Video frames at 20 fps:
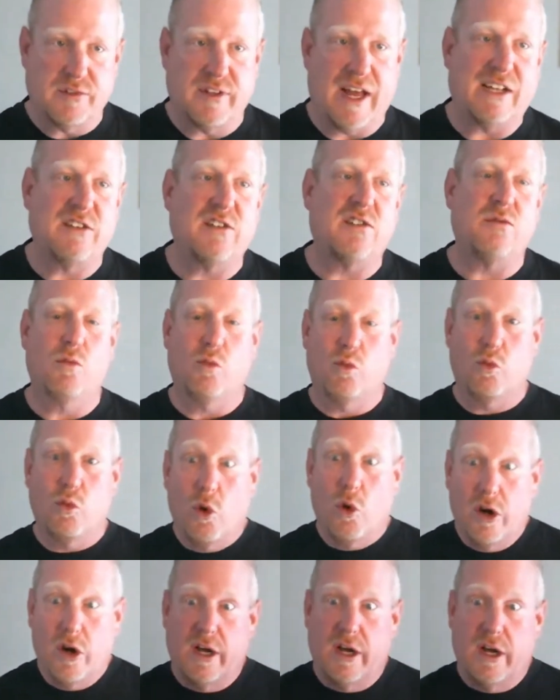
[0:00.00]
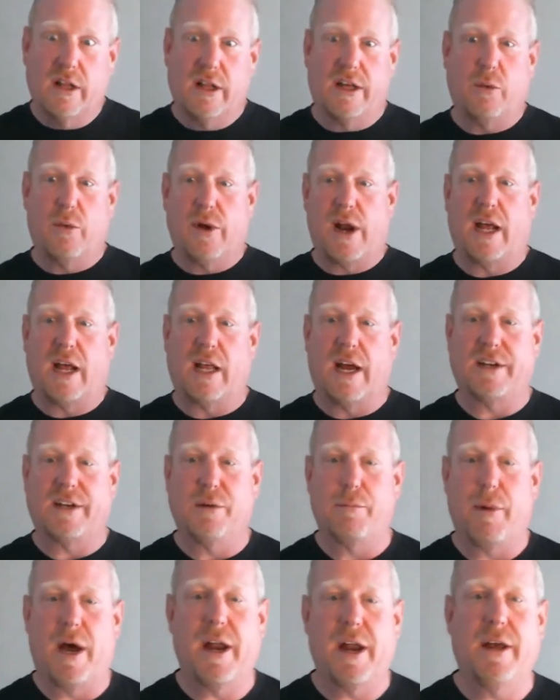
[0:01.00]
That's really what I liked
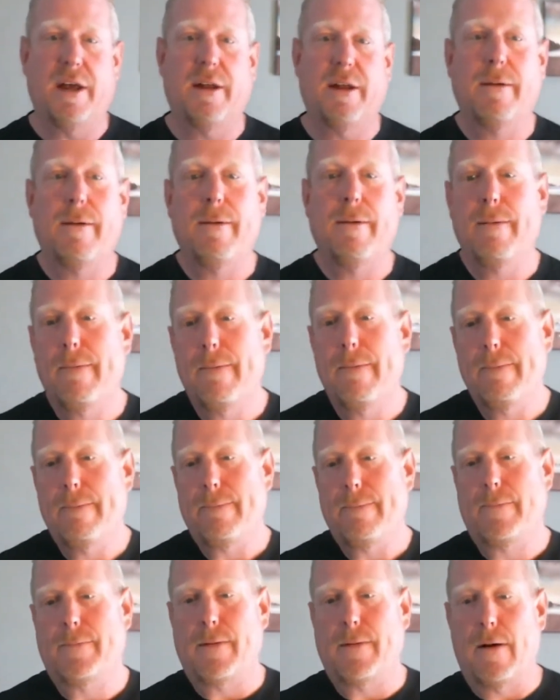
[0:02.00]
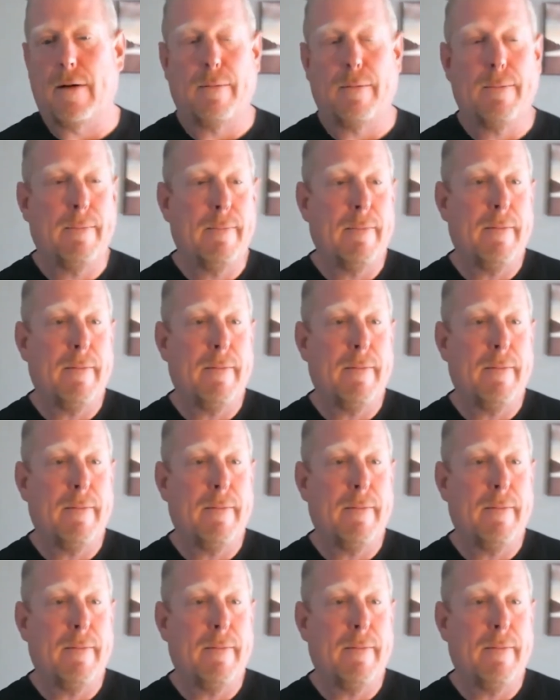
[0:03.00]
about it. So,